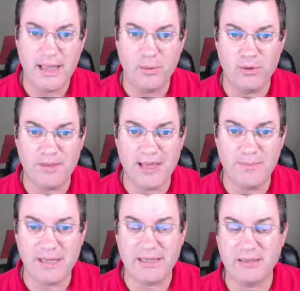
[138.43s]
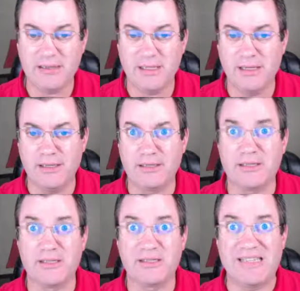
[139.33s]
And what that means
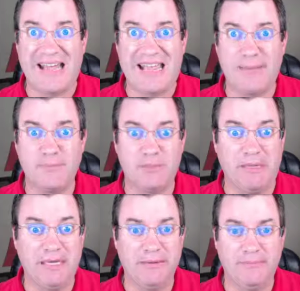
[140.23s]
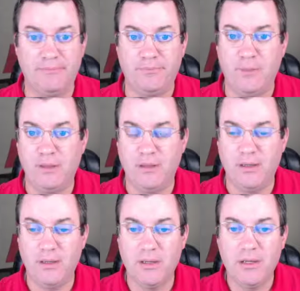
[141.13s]
is the same speed.
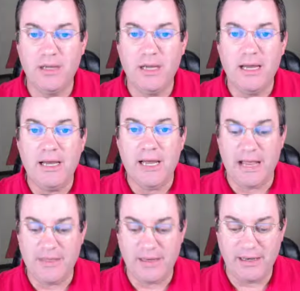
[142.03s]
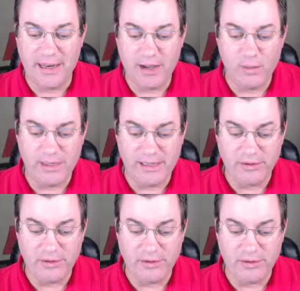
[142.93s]
And then now we
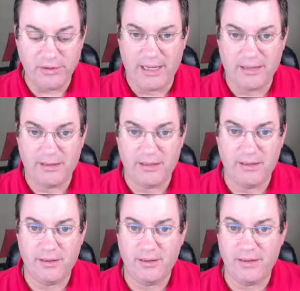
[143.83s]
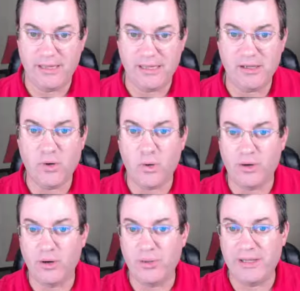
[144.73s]
need to create the
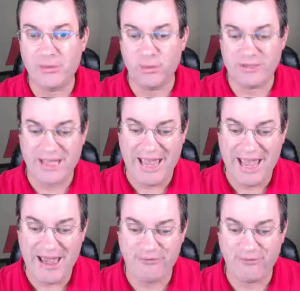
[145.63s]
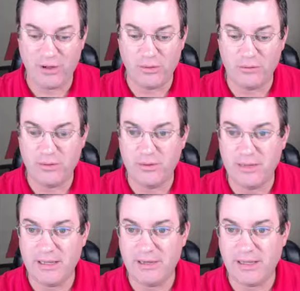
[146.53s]
quarter note equals half note
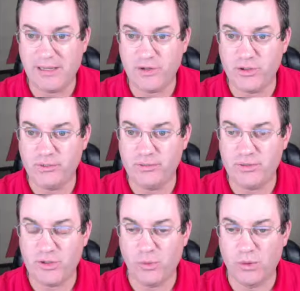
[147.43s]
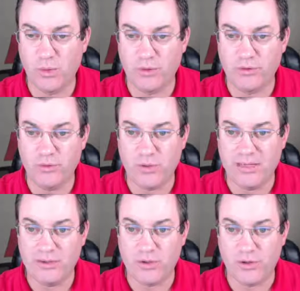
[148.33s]
indication. So we're going to
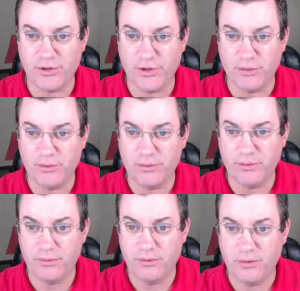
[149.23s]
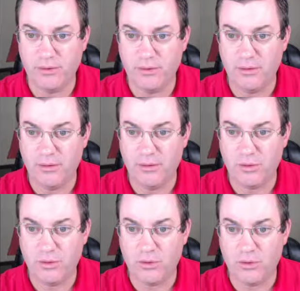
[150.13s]
insert a note,
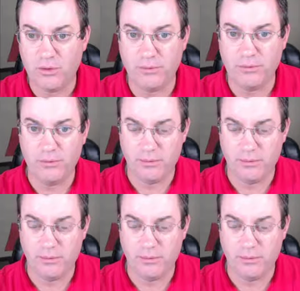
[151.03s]
quarter note